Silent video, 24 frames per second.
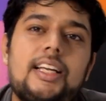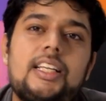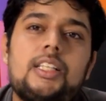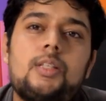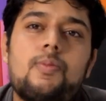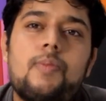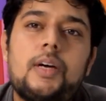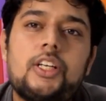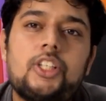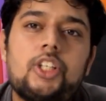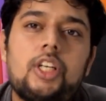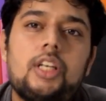
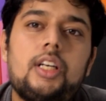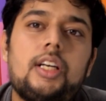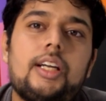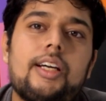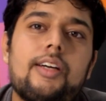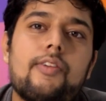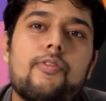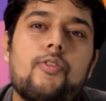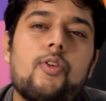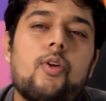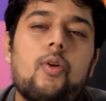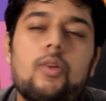special
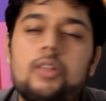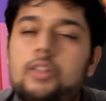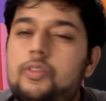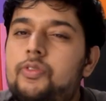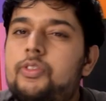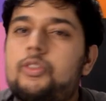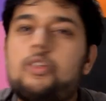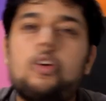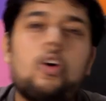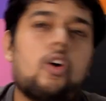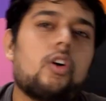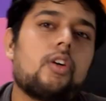link for all the
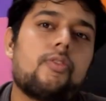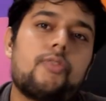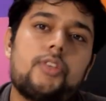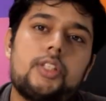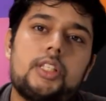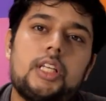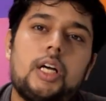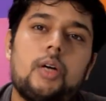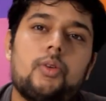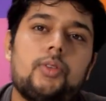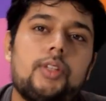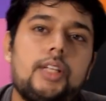photographers
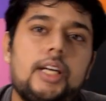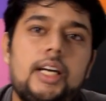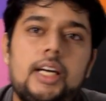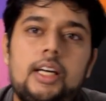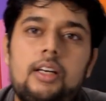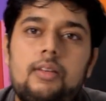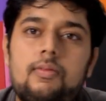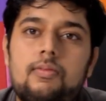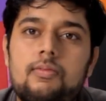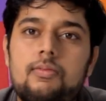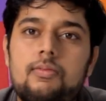out there